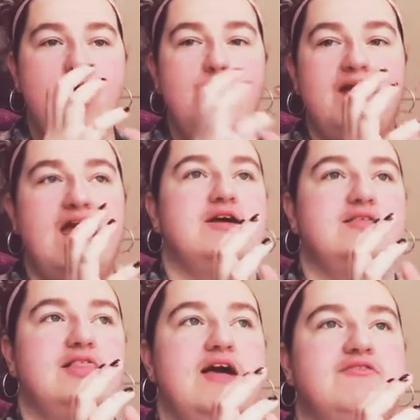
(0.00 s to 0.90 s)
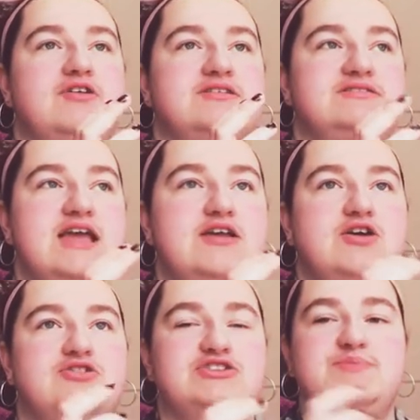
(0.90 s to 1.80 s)
oh my god, I love her and date
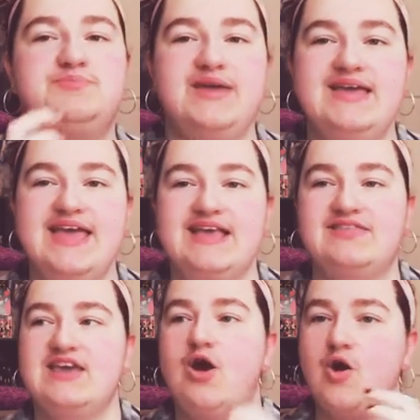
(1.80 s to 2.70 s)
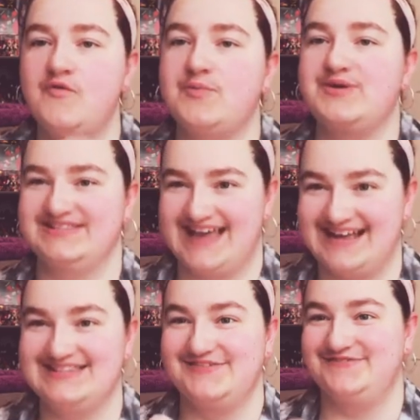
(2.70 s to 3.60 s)
her, to being the
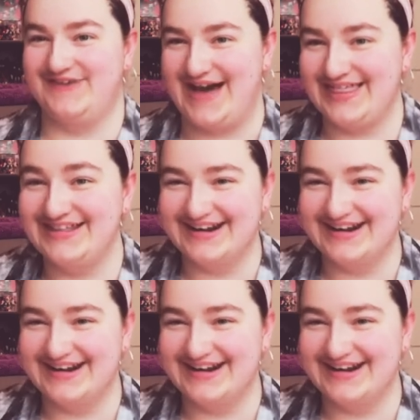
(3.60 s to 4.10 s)
overprotective father.